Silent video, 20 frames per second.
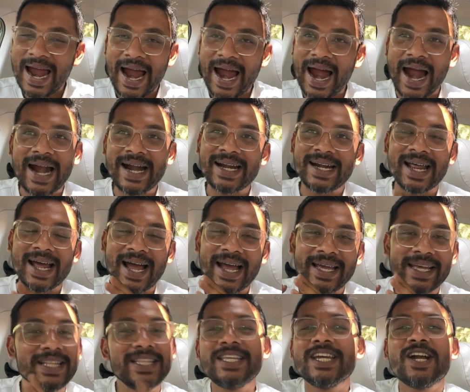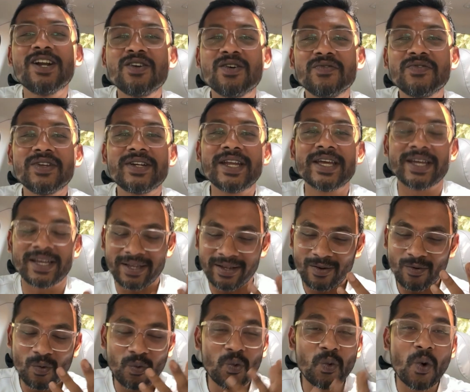And in the end of the day,
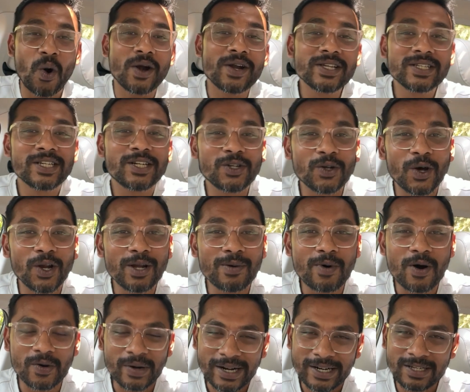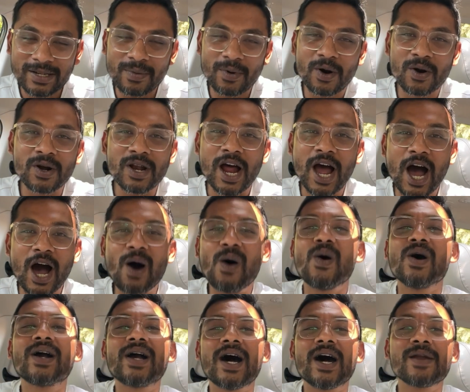what is it all about? It's about how
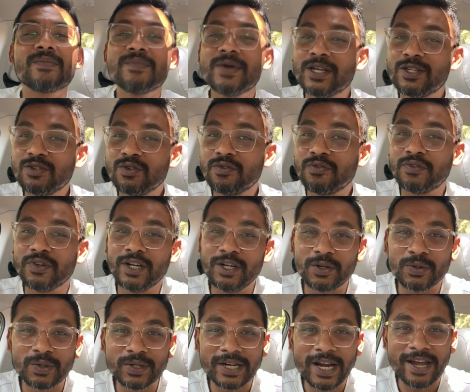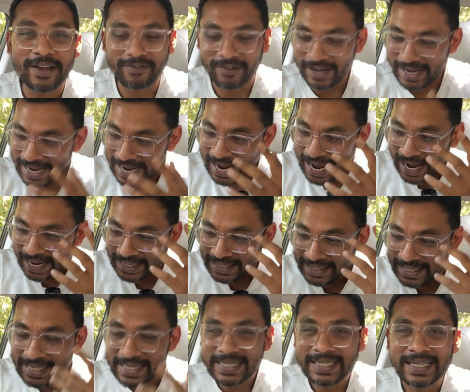a car makes you feel to drive,
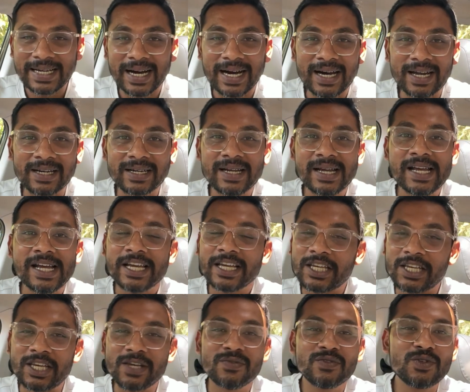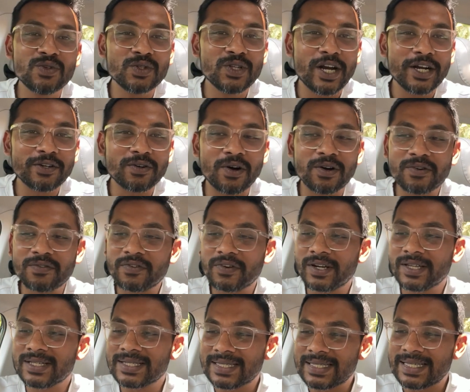and this car gives you that
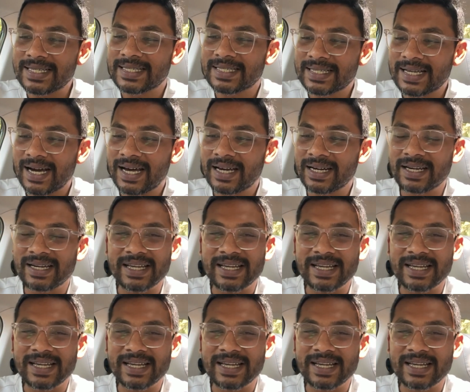confidence. This car